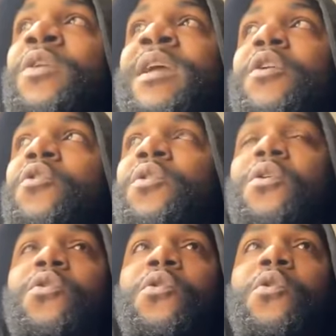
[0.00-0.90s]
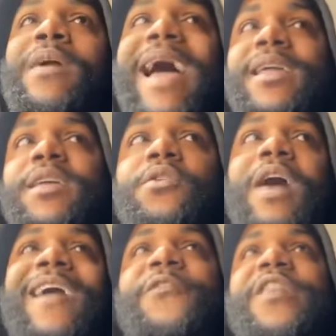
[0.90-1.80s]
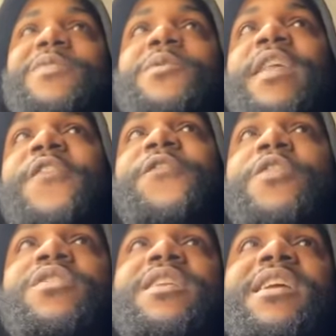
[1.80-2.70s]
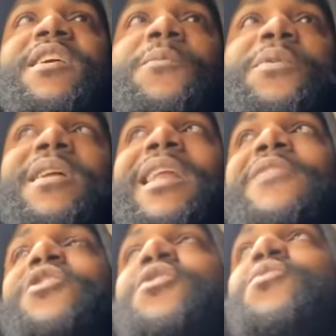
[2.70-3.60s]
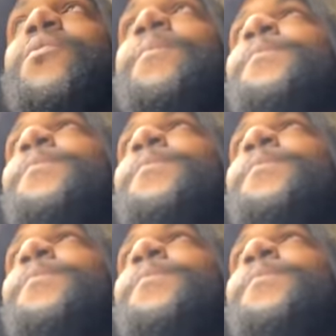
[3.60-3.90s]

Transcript: who who who who got killed on Facebook, they folks need to go put a lawsuit.